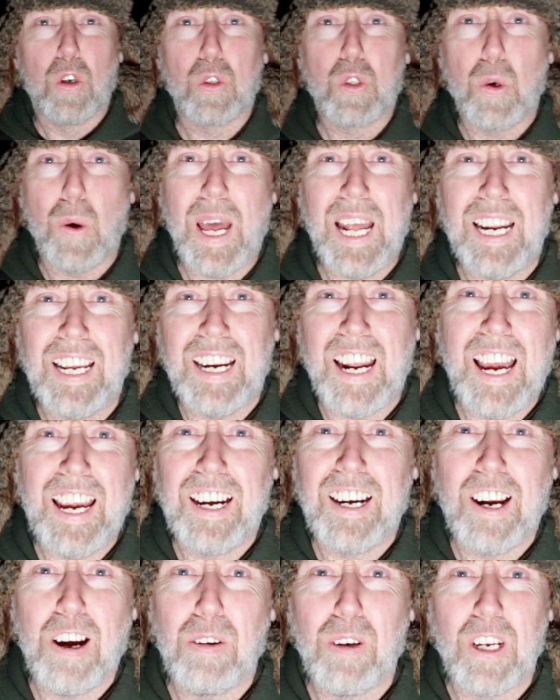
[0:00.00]
So Joanna and I
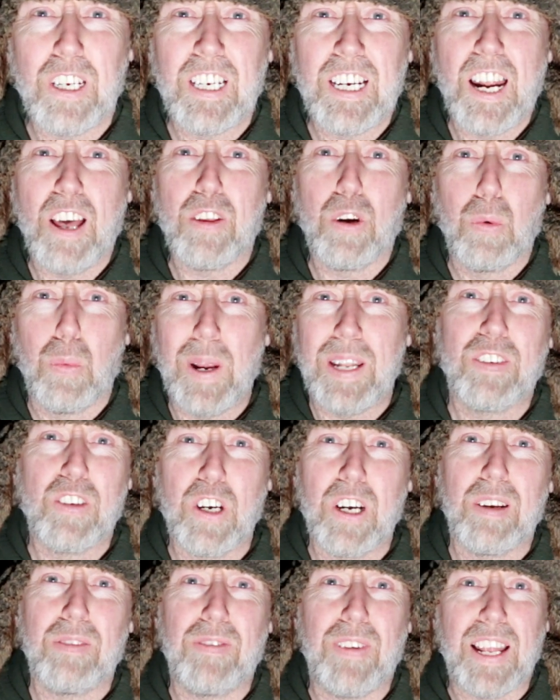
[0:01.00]
are out on another
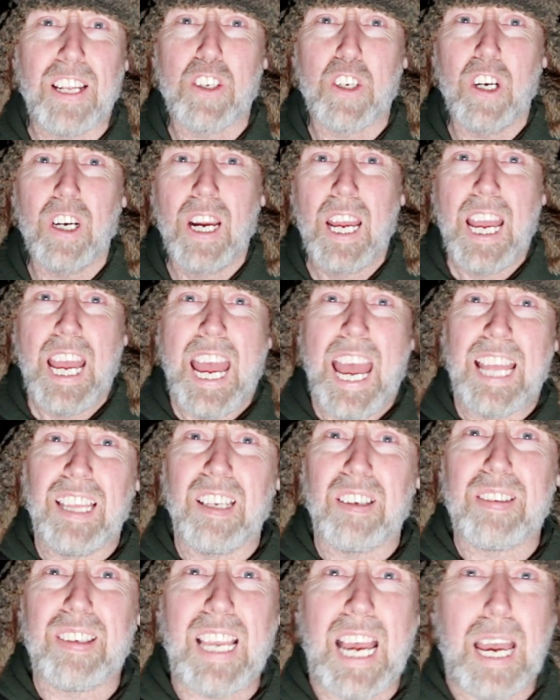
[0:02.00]
winter adventure
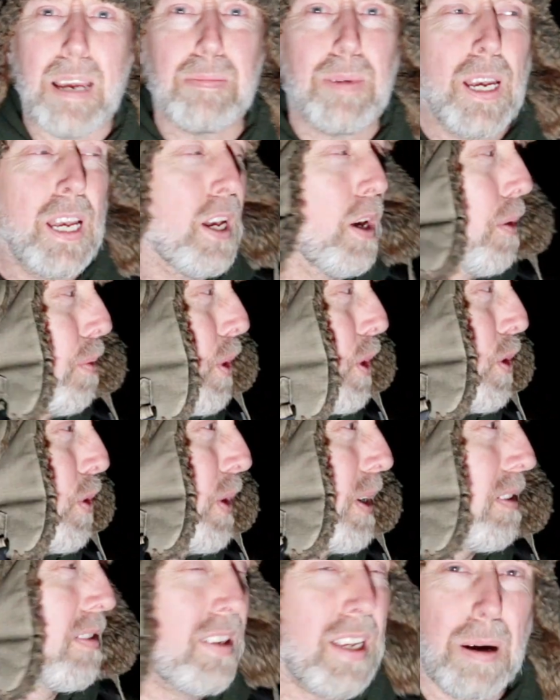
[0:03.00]
and this time we're
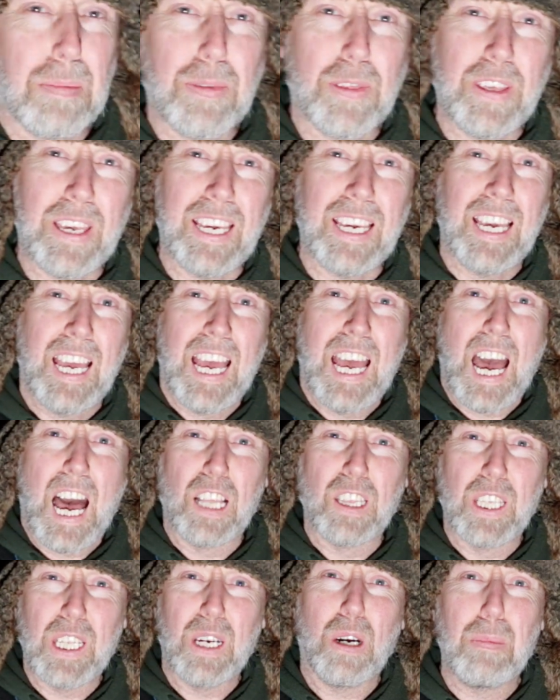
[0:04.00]
doing something
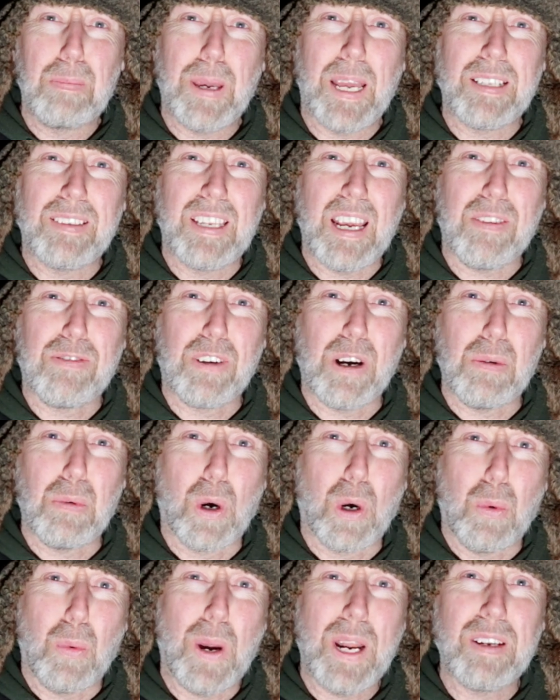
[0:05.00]
a little bit different.
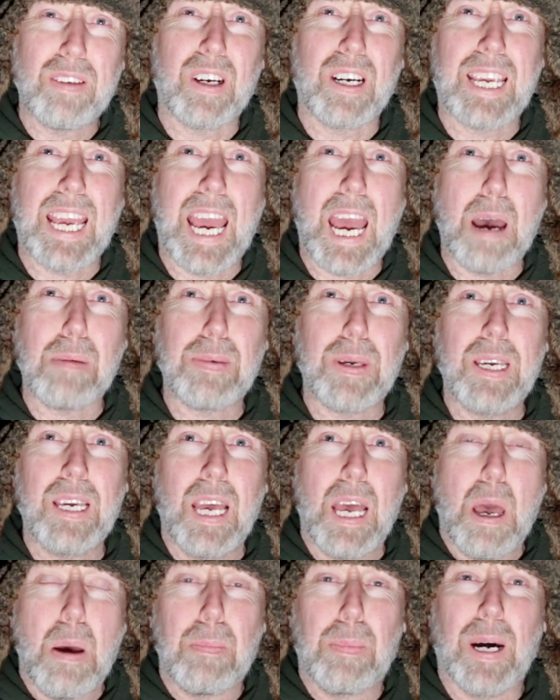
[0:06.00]
We're winter camping,
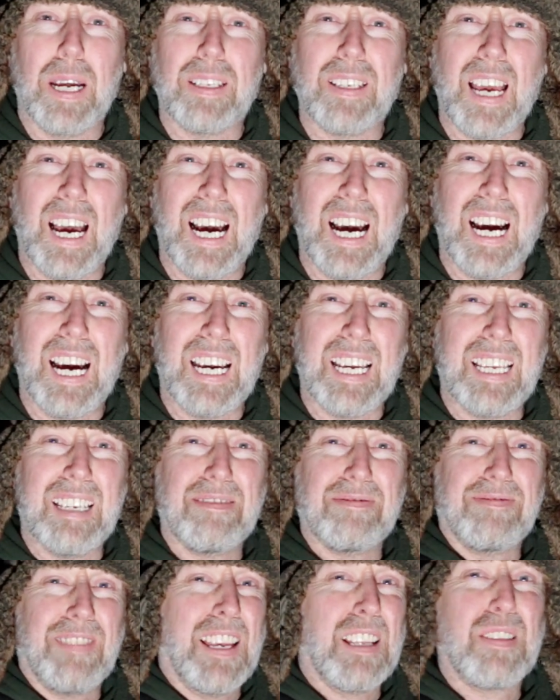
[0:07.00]
but uh,
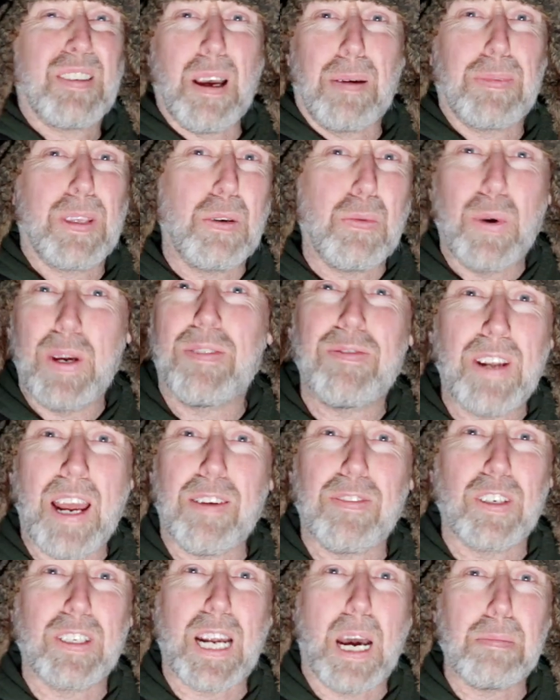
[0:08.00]
it's something we've
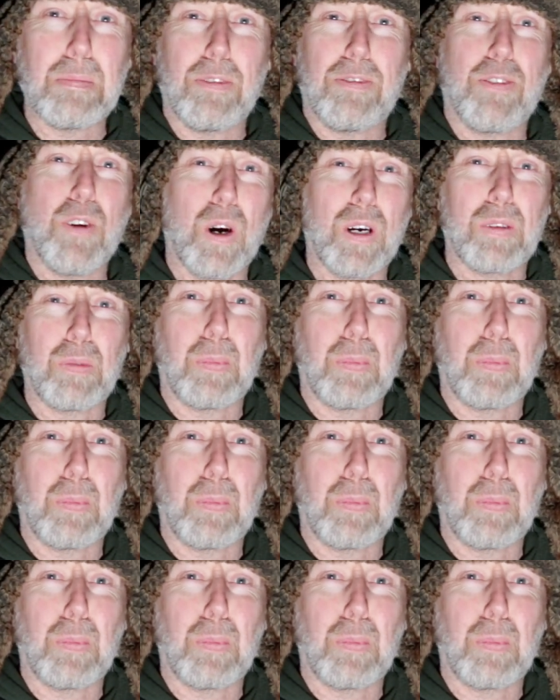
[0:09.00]
never done before.